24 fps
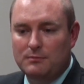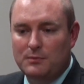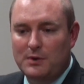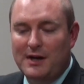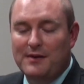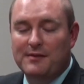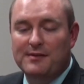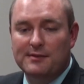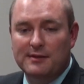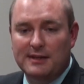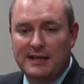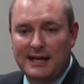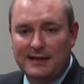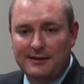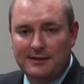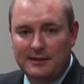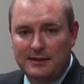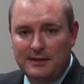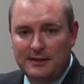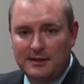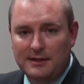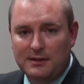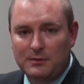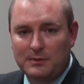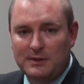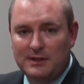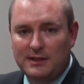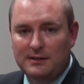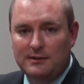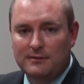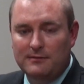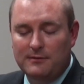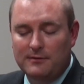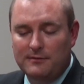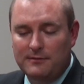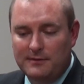obviously had a need that we
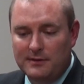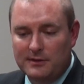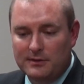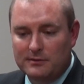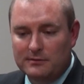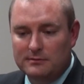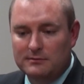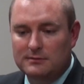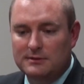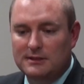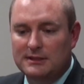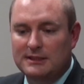need to fulfill.